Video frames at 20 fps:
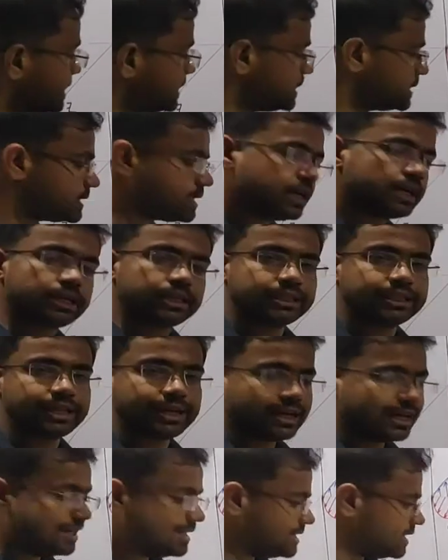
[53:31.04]
is the
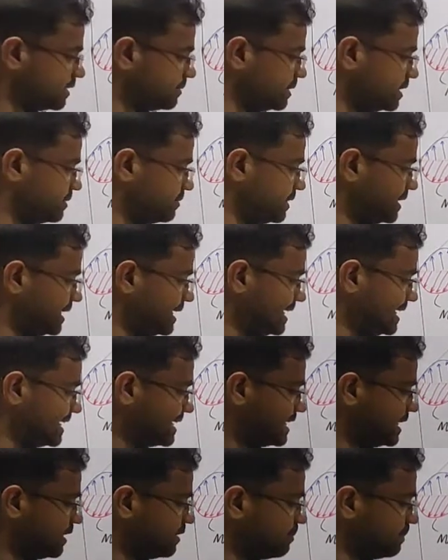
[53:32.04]
relation between
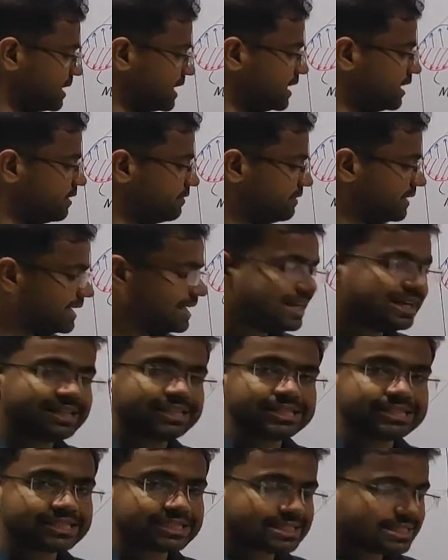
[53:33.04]
electric magnetic field and
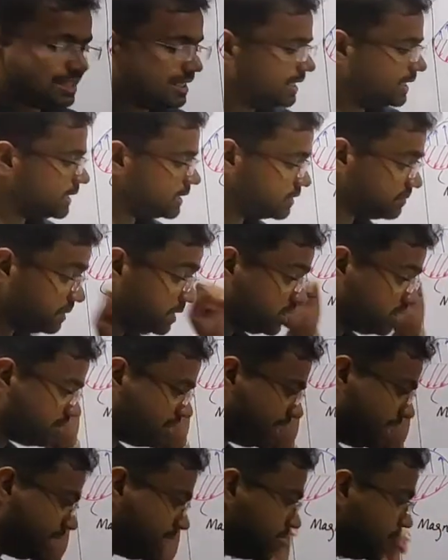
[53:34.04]
C, speed of
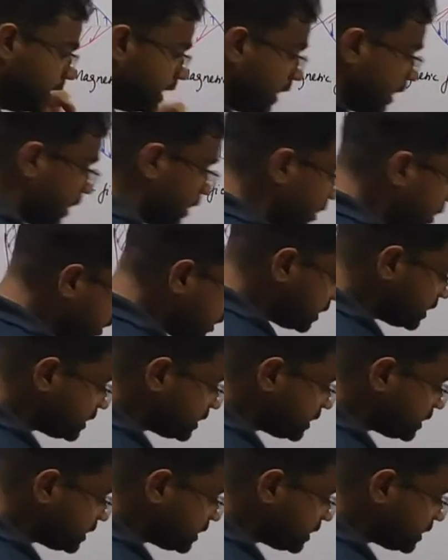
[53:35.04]
light or